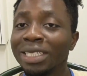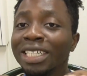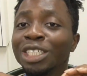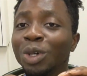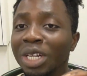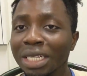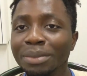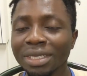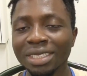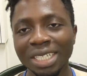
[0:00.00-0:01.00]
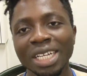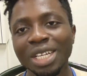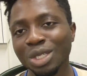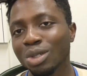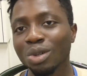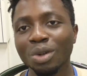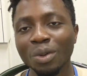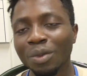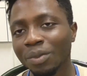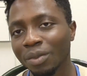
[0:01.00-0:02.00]
maintain your limit.
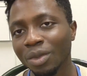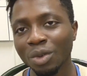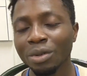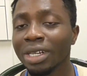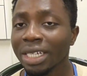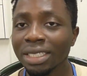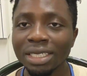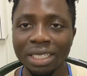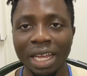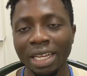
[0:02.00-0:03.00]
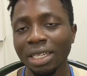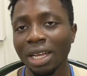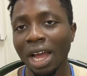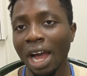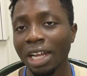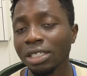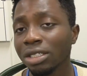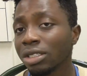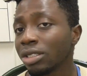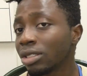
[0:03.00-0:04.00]
So we were eating, and I
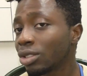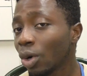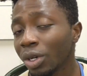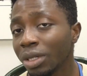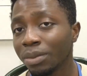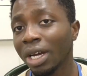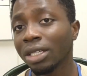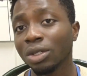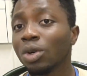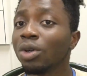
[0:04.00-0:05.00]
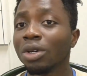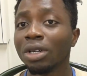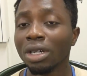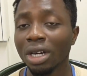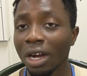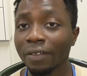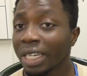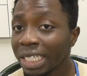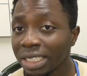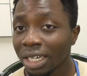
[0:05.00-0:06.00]
just told him that, oh,
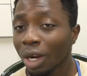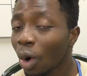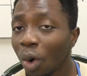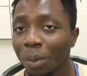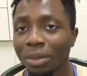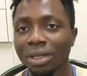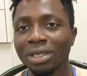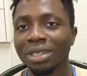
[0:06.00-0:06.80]
I've eaten at home,